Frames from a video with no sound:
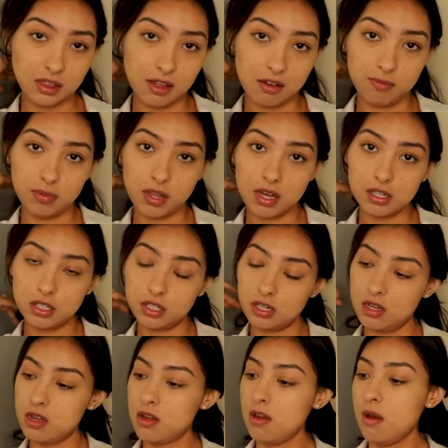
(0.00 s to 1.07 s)
love blush.
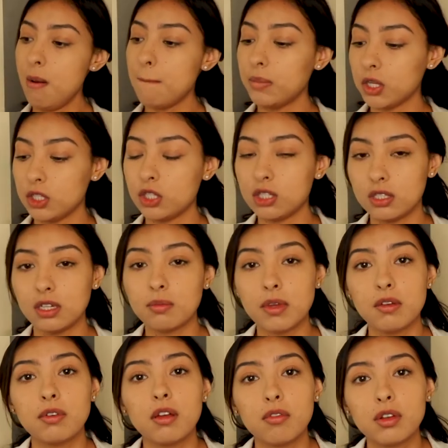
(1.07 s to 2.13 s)
Blush is like
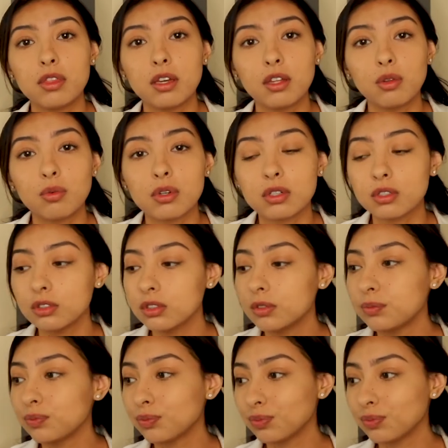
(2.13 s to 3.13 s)
my favorite thing in the world.